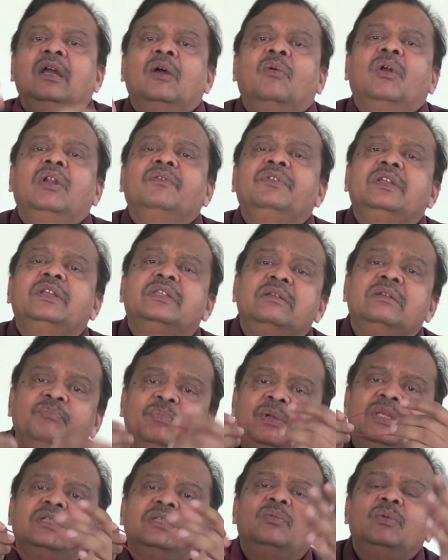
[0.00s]
One of the
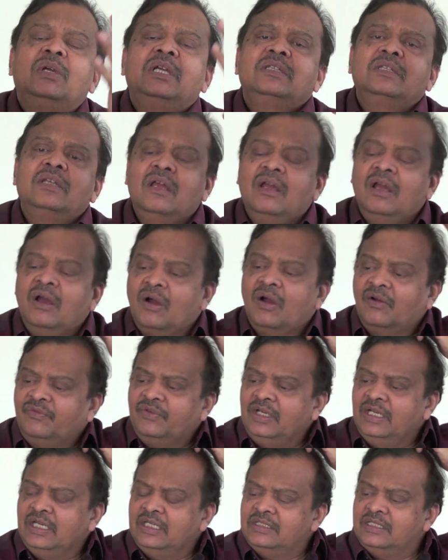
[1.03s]
simplest ways of
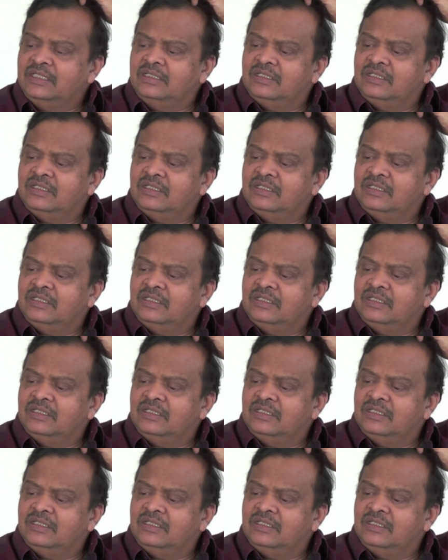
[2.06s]
releasing